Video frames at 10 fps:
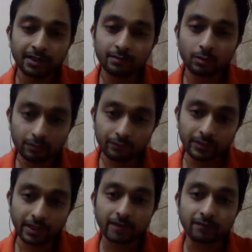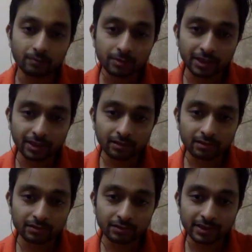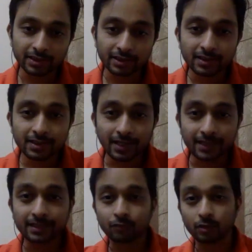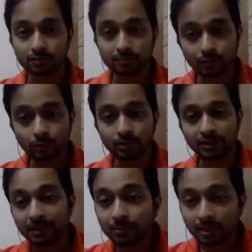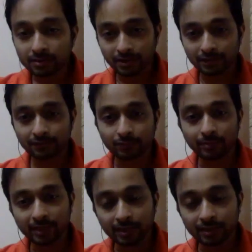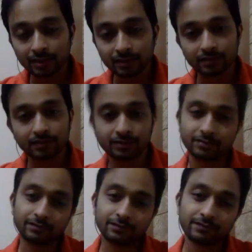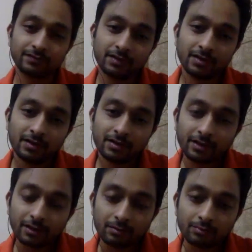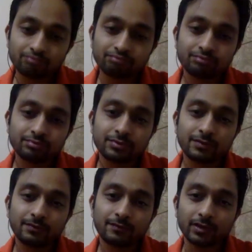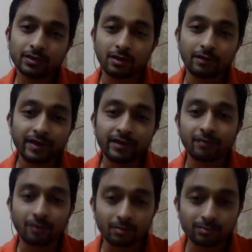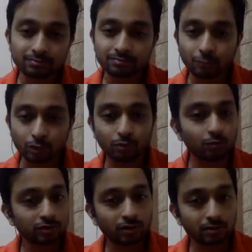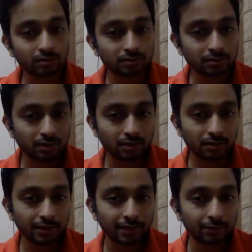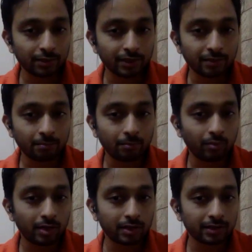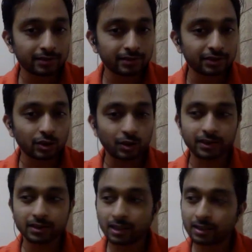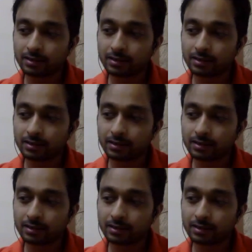what we get from the data. So I think that's what the team does. I think for me, it's sort of, you know, further away from what goes on day to day, but it's ensuring that,